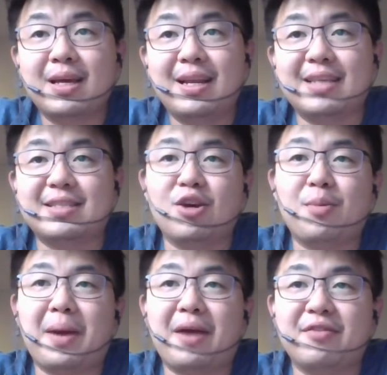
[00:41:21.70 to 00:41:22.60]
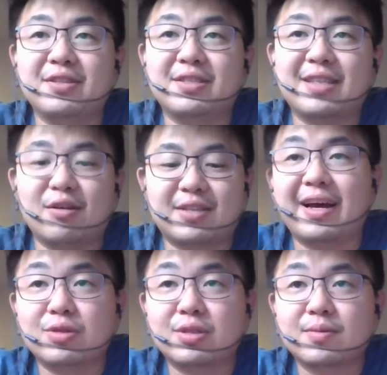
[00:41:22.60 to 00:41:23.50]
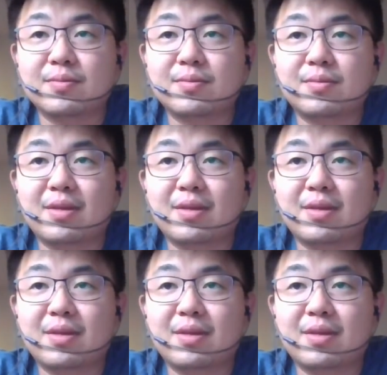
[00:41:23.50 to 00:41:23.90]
of it lah. Price.